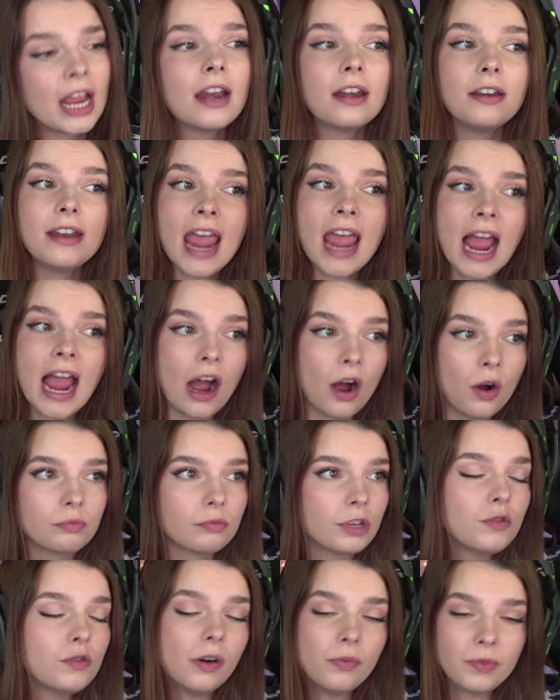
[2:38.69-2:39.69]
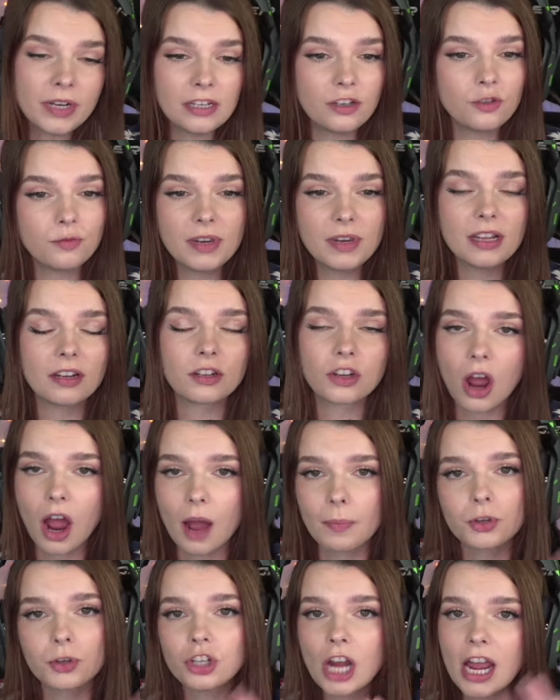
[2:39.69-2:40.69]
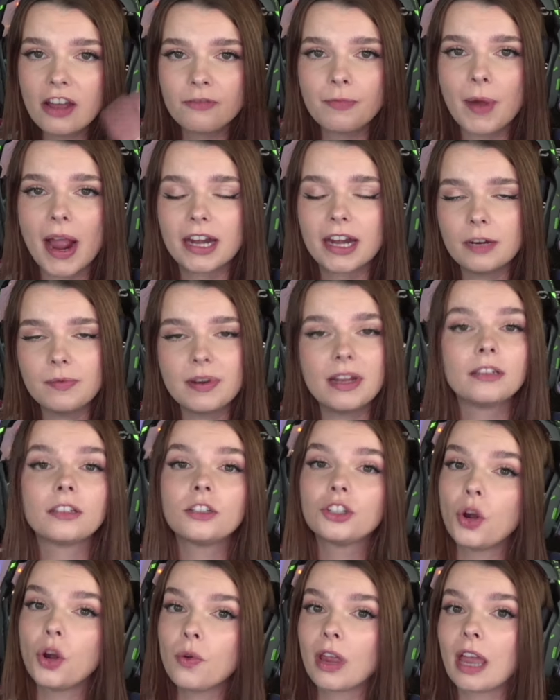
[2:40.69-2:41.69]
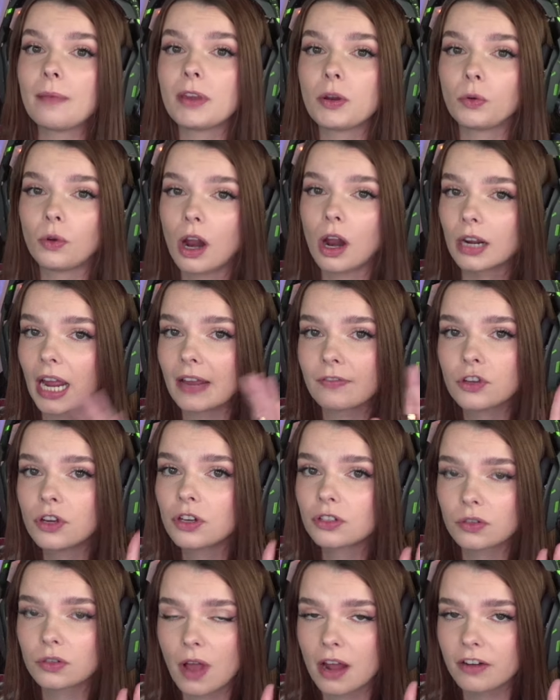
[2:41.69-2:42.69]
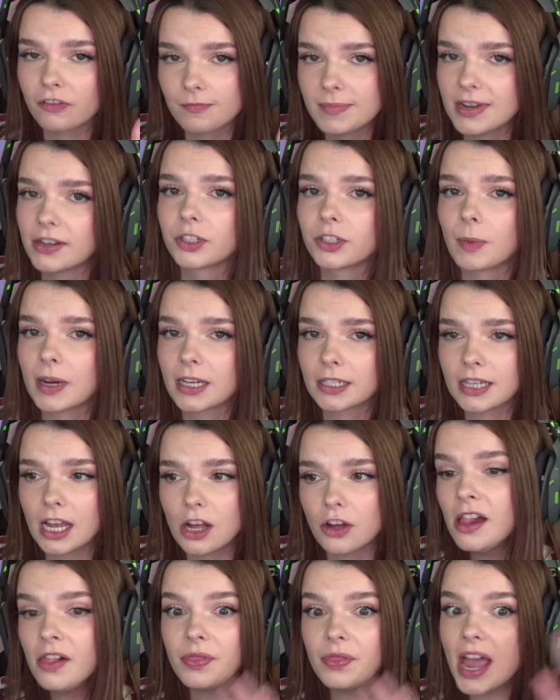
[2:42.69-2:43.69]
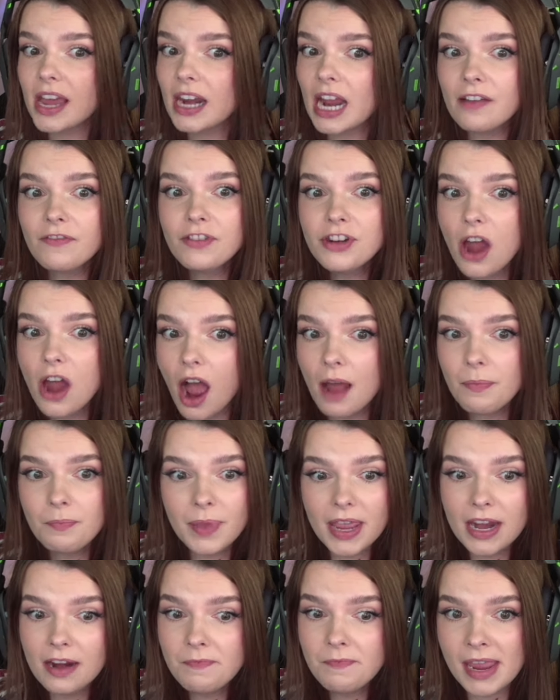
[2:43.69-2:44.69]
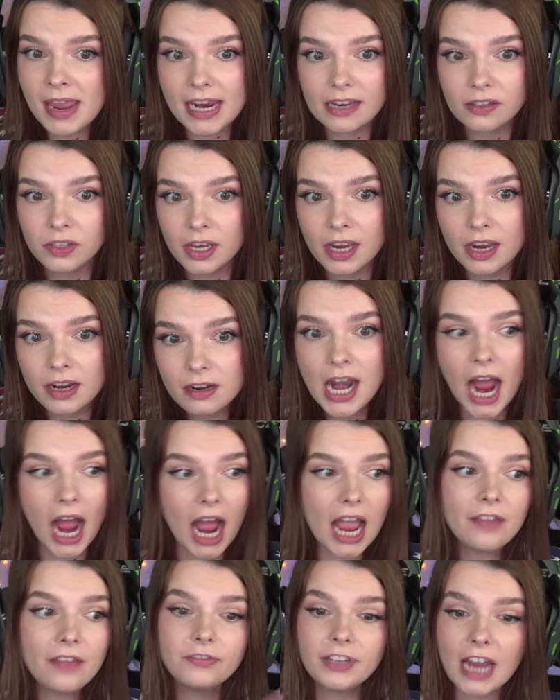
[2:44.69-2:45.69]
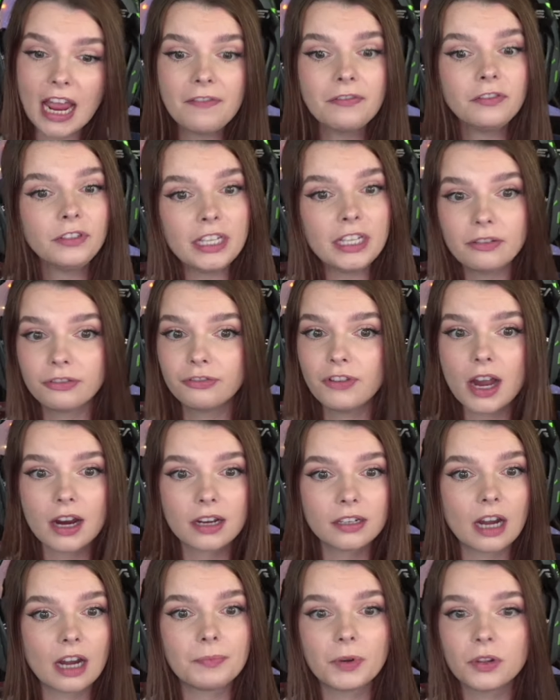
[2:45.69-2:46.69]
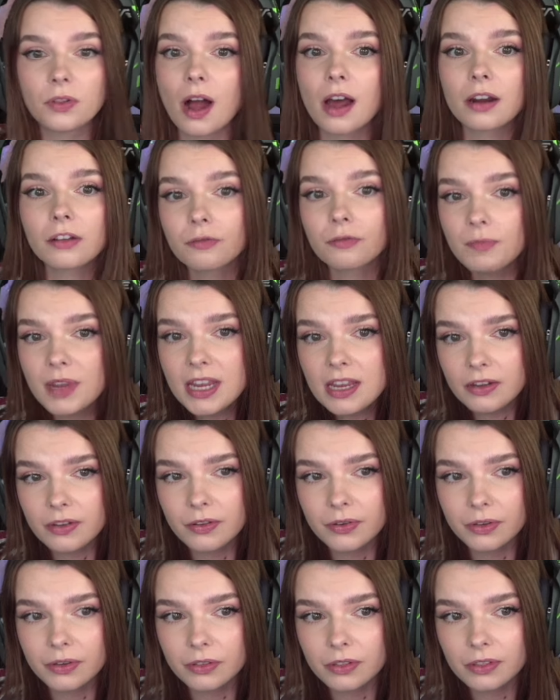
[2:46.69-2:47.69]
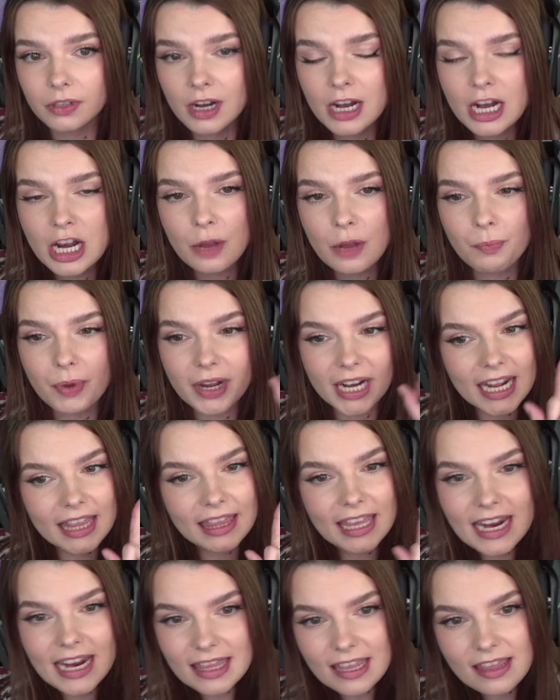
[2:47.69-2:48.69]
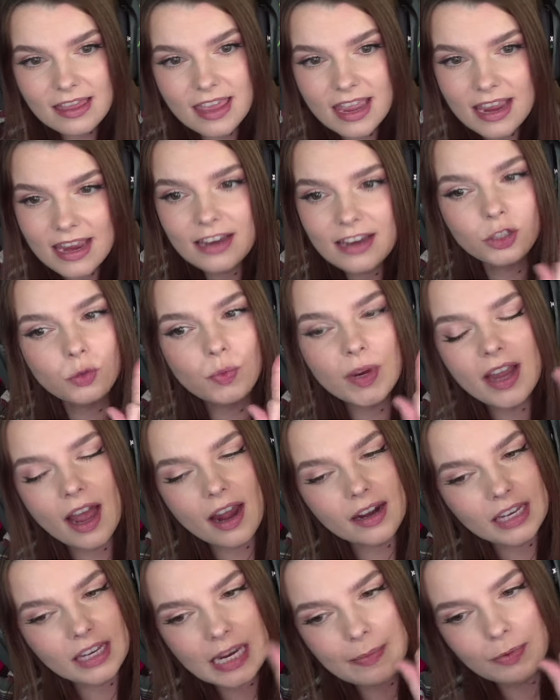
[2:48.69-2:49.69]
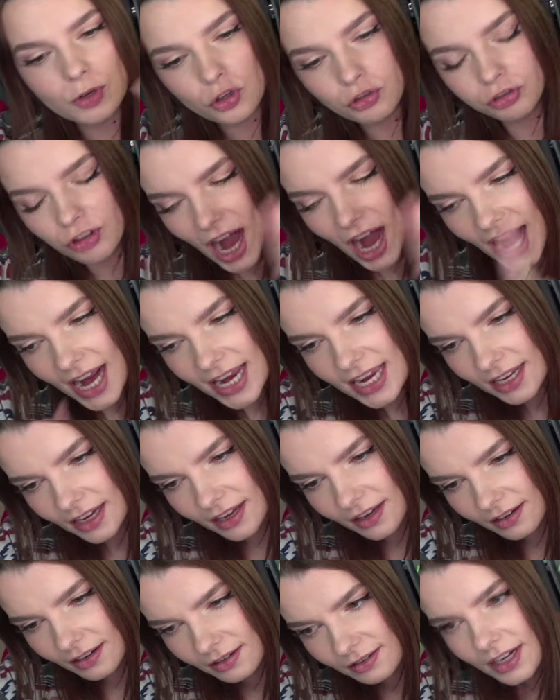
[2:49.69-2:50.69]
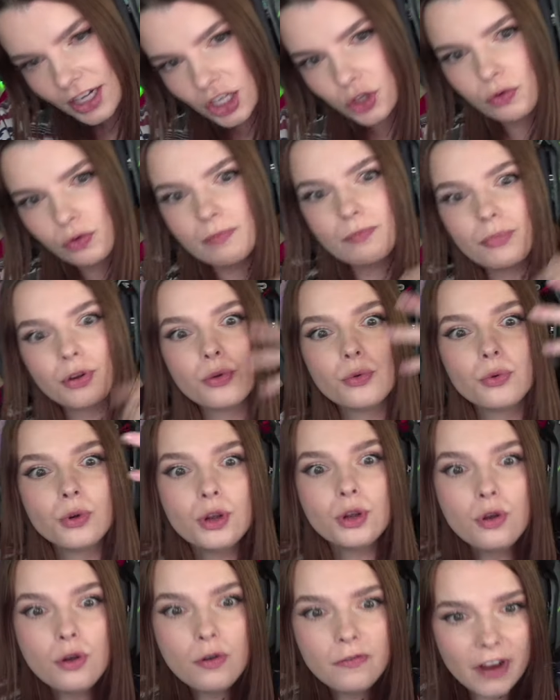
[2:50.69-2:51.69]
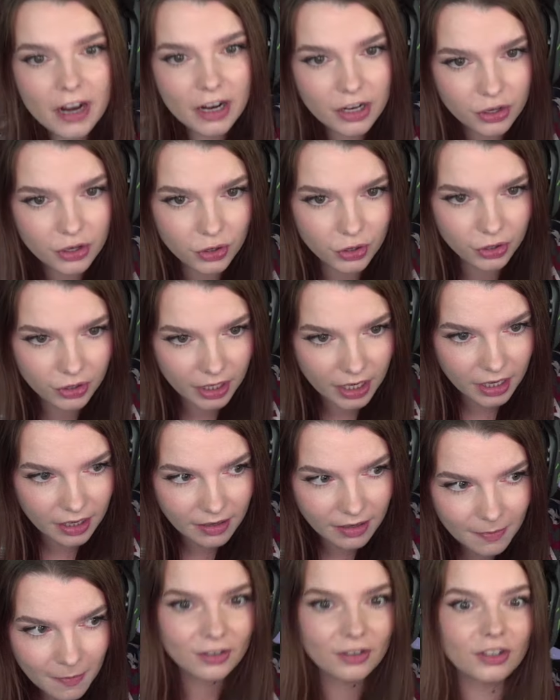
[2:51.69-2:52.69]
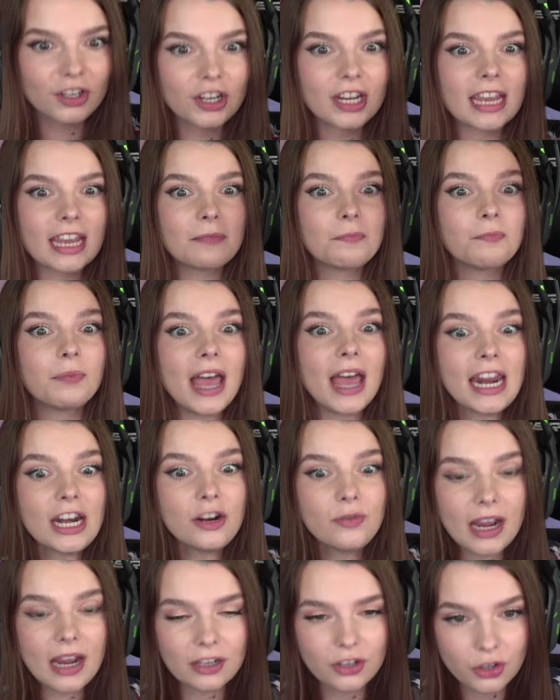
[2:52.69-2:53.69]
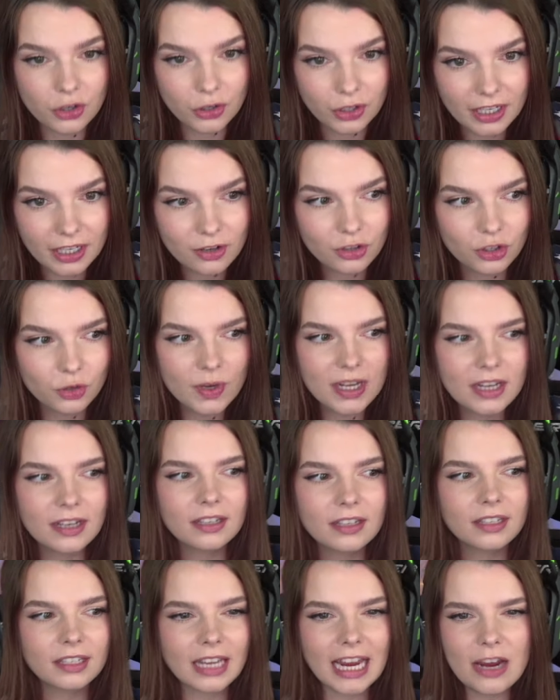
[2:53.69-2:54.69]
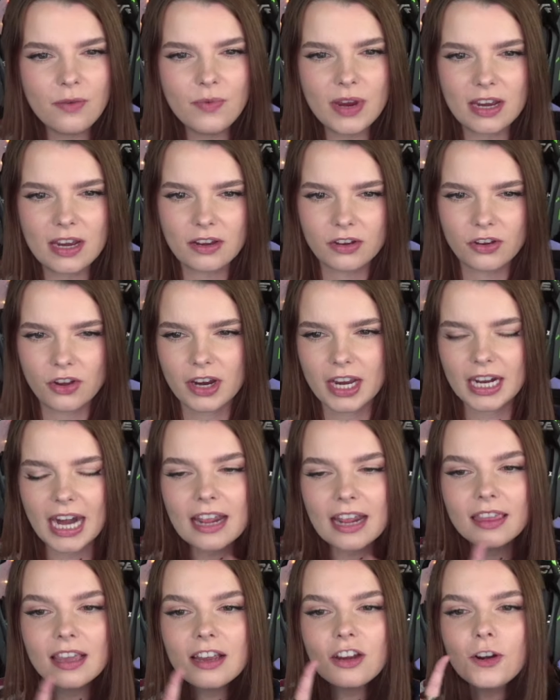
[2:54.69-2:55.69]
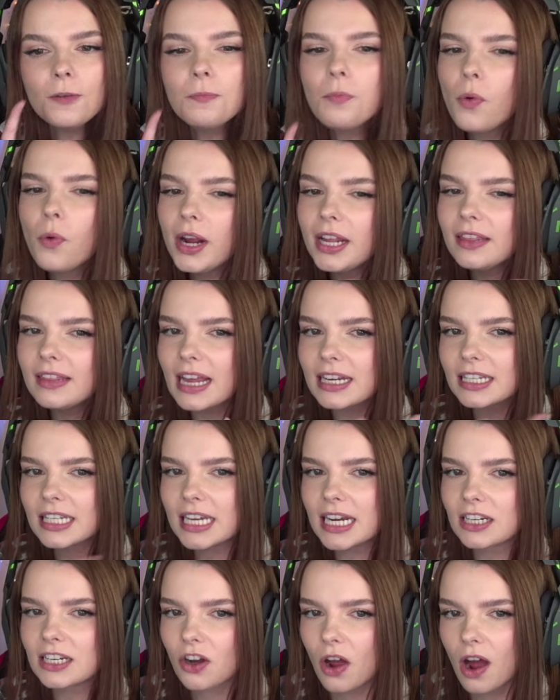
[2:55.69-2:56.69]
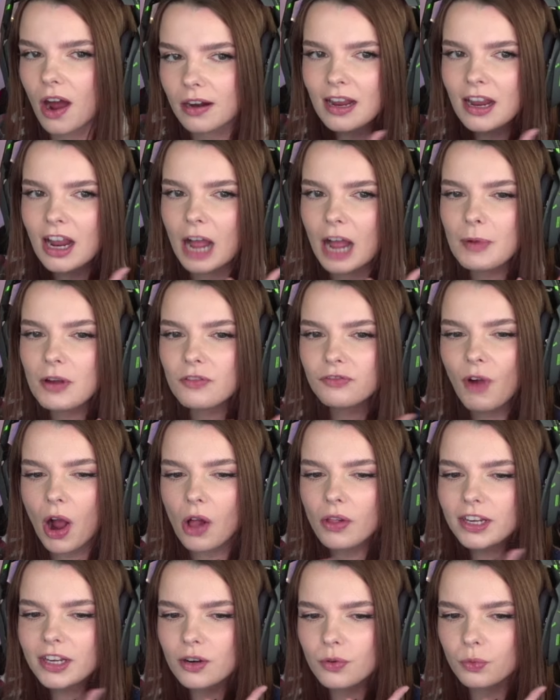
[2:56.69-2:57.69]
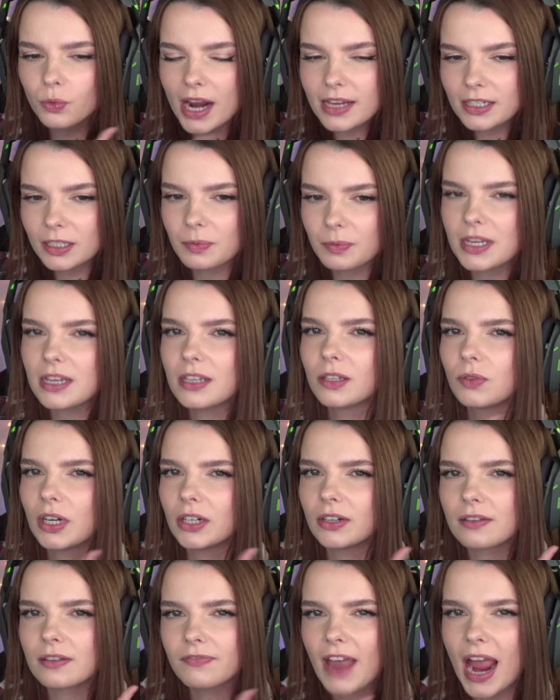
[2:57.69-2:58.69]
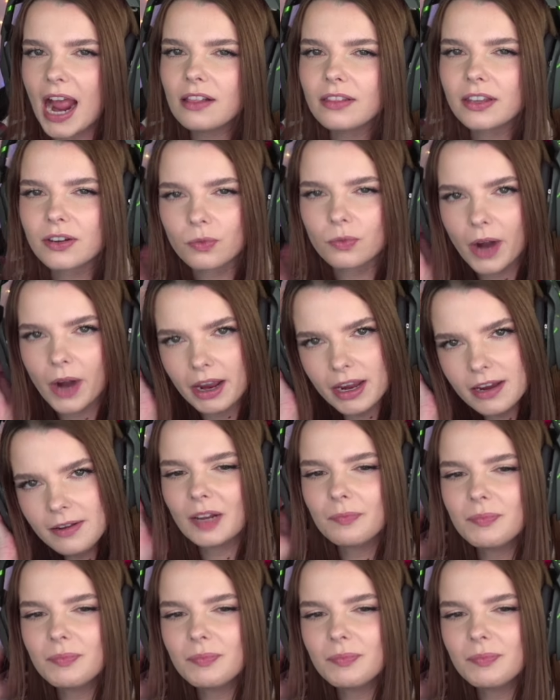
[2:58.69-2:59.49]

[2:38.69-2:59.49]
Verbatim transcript: Now, you don't need to be a top chef by any means, and don't get me wrong, I've cooked a lot of meals myself that have not been amazing. I've definitely fucked up a lot of meals, but I think the thing is we gotta keep trying to improve our cooking, to get better at cooking so we can say we can cook. And I think her point in that TikTok about following a recipe is very valid, right?